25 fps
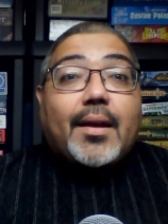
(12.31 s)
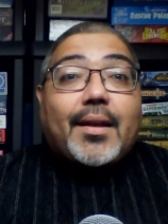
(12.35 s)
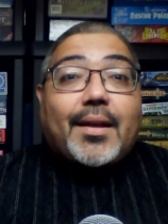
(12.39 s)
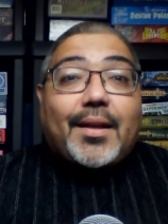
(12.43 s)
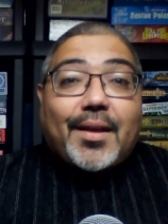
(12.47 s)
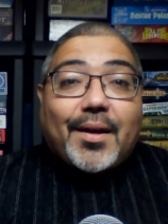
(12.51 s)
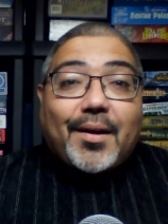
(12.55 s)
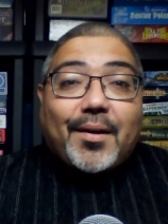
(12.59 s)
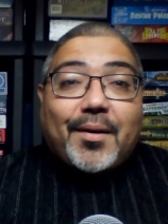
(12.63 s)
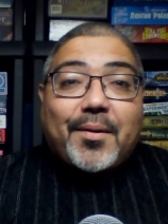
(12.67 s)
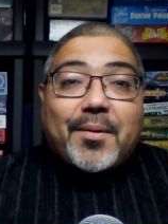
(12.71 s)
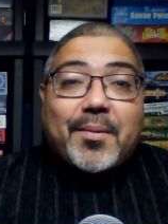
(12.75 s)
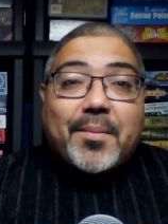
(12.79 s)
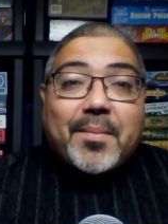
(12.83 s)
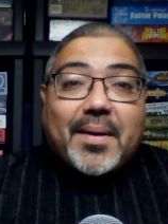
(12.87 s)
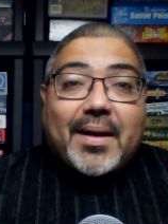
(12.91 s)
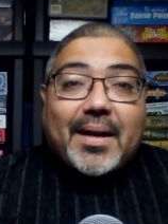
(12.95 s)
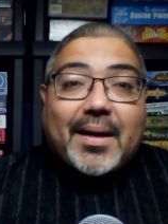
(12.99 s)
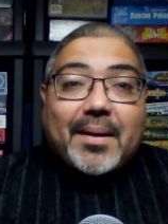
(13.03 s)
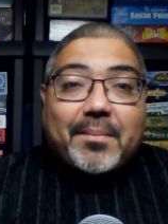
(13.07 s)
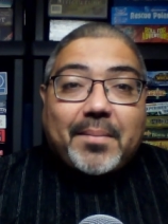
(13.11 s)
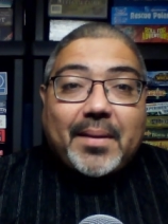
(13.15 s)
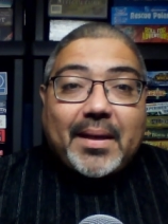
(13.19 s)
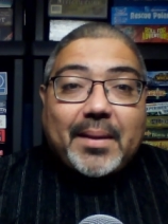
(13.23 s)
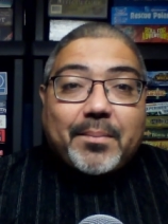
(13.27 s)
Yo,
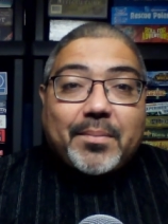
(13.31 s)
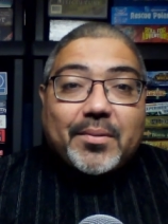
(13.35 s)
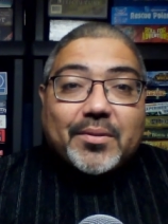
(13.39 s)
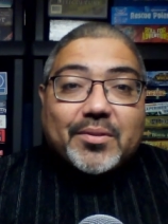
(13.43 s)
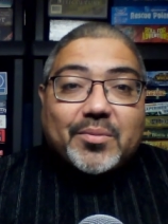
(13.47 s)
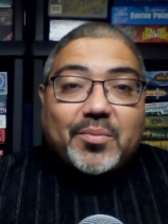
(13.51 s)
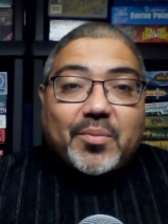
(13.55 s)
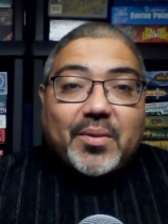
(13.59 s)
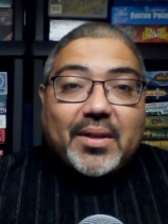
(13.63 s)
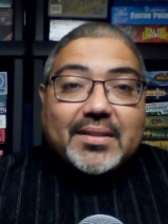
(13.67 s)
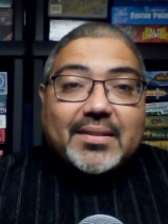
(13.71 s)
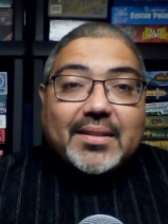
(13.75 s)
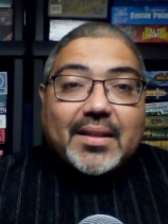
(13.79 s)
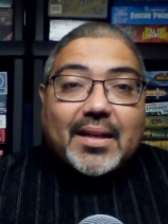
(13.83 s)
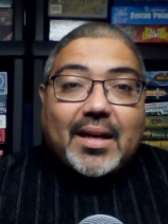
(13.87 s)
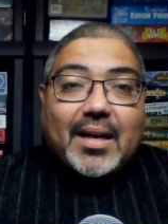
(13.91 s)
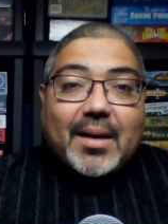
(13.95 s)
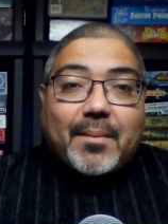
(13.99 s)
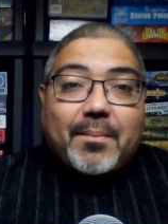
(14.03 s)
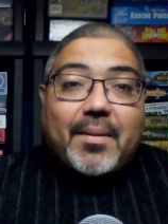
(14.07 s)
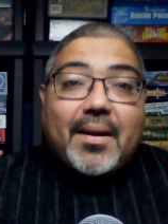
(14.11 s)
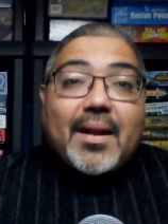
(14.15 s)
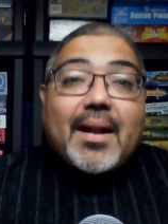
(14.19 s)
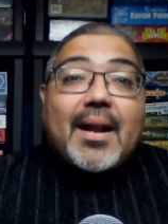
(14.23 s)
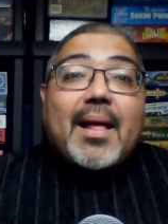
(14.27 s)
my peoples, what's
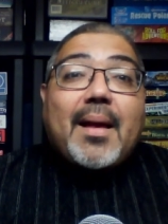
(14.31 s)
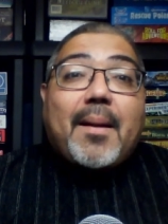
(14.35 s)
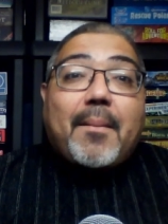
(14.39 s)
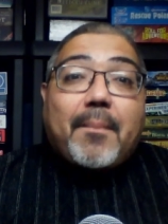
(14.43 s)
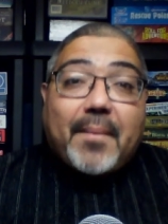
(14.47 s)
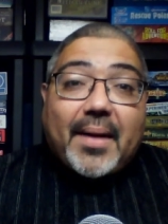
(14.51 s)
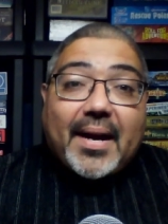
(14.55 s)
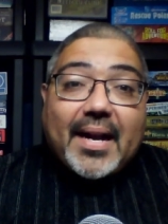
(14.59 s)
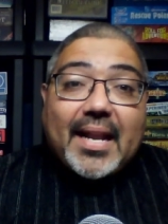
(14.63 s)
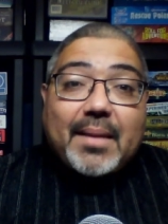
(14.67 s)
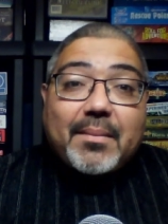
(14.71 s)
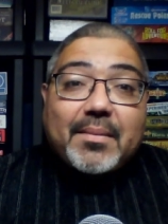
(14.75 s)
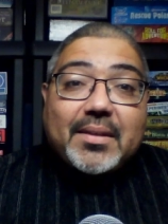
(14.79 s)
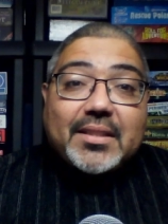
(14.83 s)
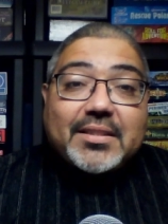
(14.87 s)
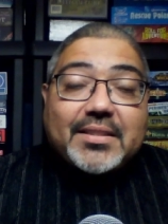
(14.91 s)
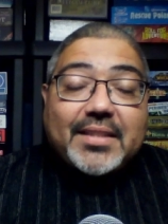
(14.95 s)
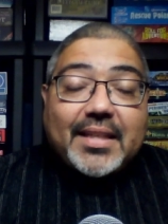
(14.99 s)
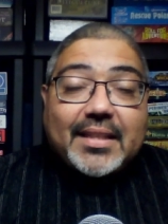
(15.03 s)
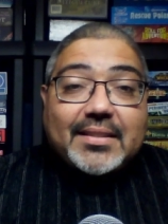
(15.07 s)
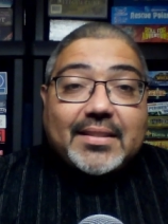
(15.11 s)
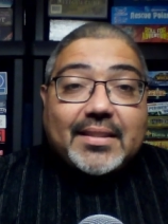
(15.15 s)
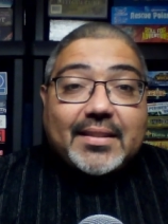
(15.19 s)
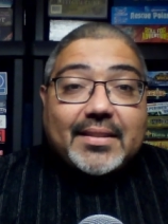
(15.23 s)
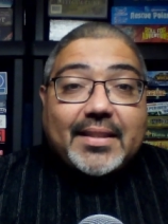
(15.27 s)
up? My name is
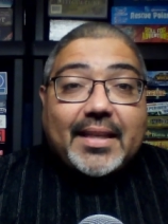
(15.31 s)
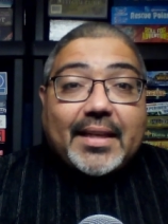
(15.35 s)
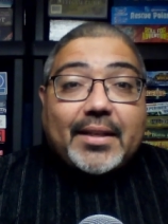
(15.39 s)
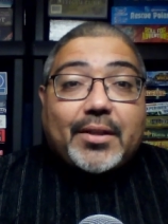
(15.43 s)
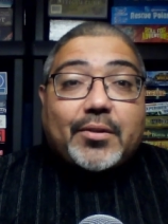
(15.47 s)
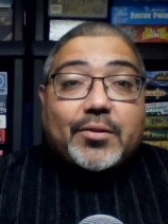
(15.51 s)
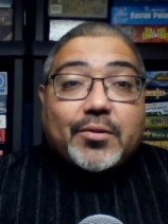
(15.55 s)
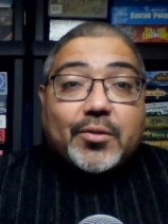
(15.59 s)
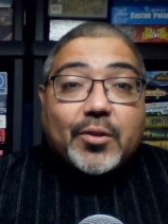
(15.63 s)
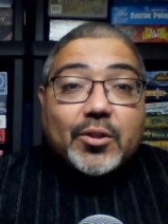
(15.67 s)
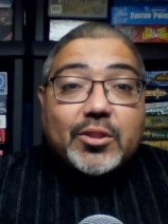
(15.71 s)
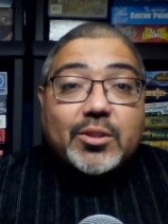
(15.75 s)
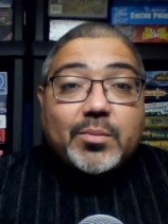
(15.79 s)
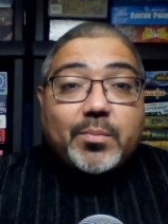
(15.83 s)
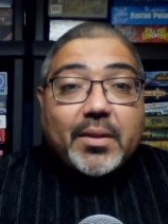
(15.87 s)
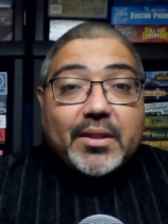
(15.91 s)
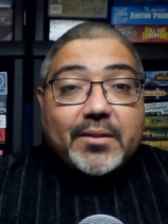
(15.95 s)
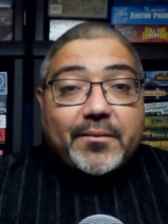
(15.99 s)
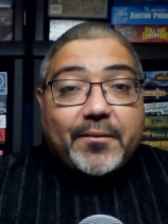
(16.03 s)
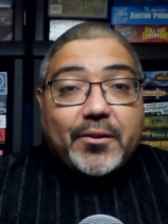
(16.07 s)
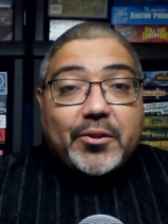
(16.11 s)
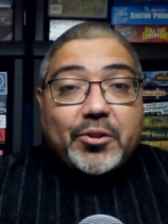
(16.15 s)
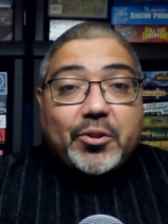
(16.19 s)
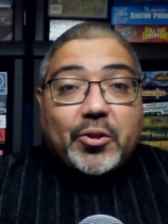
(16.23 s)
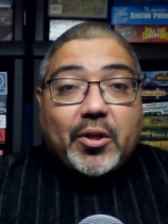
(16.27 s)
Jason. Thank you so
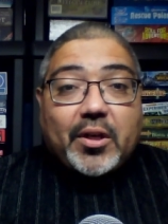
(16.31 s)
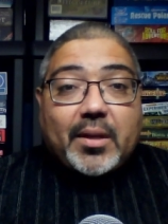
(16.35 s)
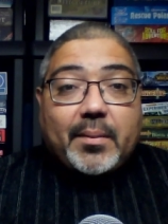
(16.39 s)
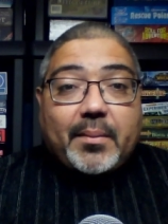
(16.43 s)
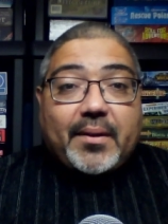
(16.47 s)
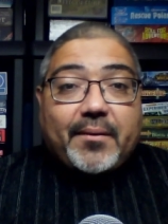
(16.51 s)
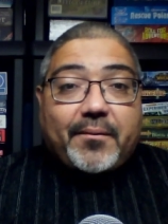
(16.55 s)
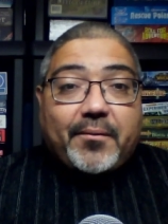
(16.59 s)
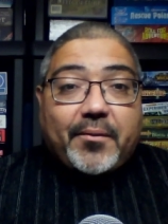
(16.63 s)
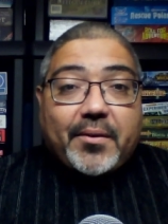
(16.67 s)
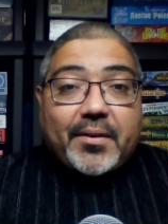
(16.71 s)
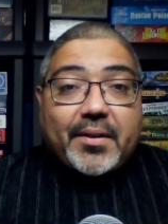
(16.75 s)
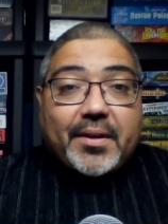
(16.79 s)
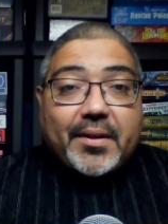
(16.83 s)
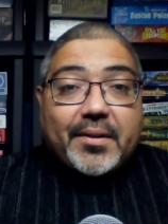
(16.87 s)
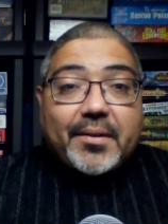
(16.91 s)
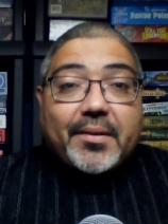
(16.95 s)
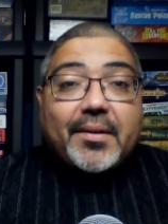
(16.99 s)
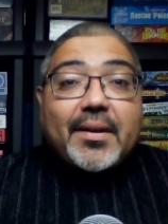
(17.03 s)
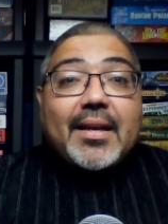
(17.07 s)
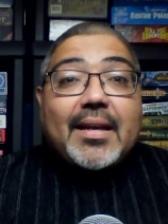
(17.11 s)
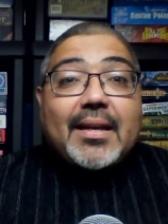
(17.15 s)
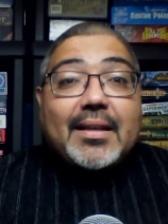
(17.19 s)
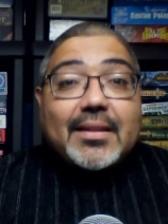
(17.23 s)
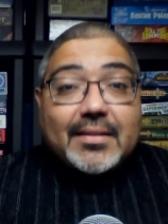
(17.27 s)
much for joining me for
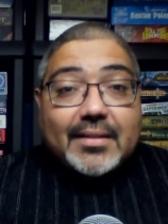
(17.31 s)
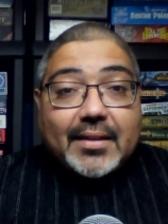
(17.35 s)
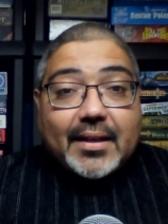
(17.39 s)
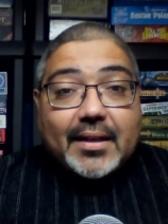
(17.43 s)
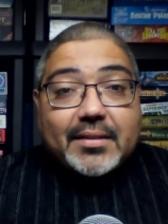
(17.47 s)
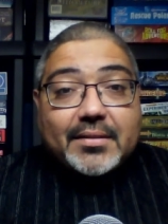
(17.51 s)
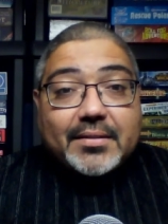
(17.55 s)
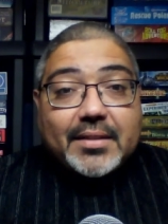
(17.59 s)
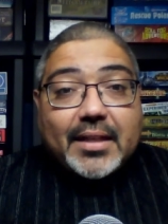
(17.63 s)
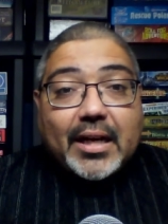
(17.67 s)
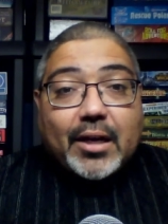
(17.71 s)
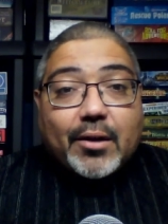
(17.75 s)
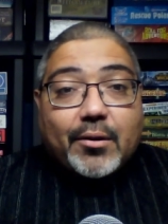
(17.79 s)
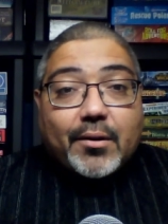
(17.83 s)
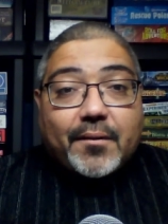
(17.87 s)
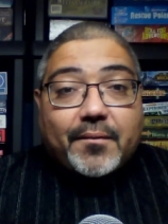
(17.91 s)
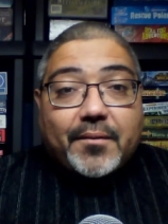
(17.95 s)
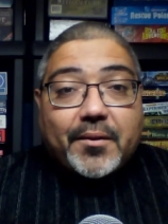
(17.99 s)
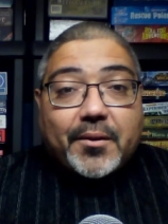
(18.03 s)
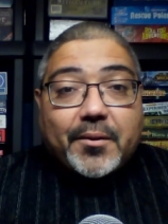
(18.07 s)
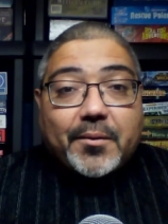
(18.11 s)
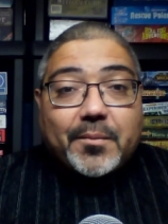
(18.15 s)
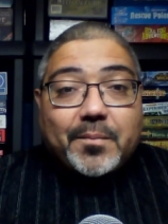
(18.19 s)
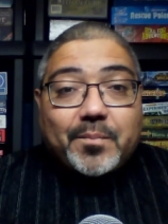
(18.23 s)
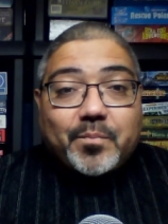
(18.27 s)
another Dice Tower
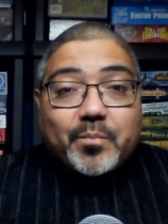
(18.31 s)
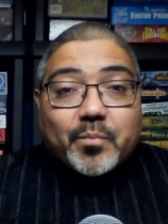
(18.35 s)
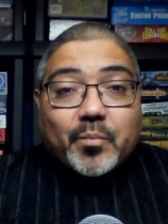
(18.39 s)
review.